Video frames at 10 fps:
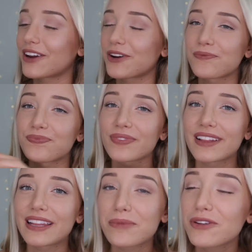Here,
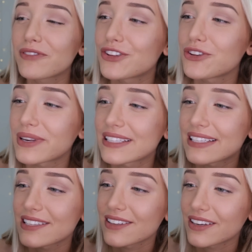let me read you what it
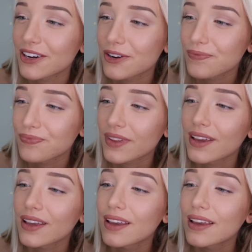says on
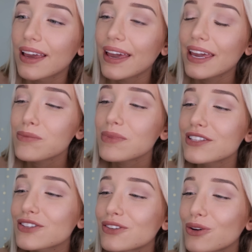here.
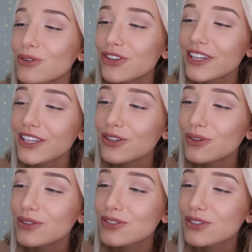Amy's No Chicken
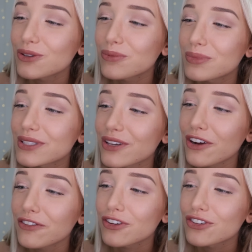Noodle Soup is
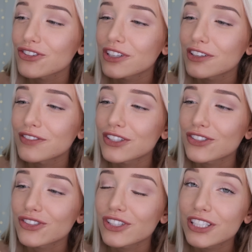our version of
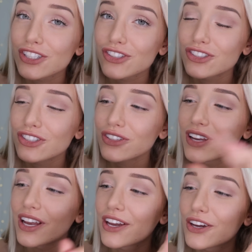this traditional
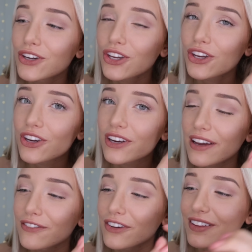
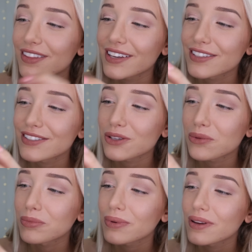cure-everything
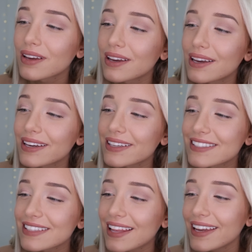soup.
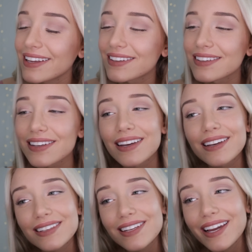It's light,
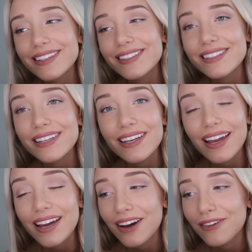tasty,
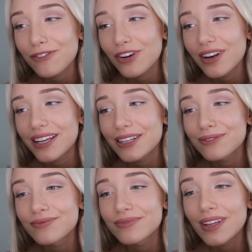and comforting,
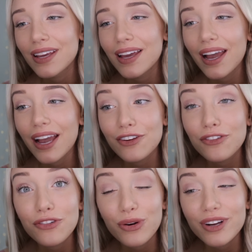and
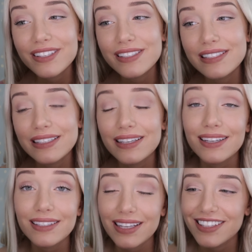of course,
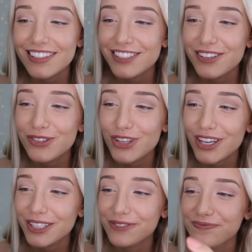contains no
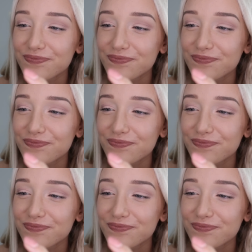chicken.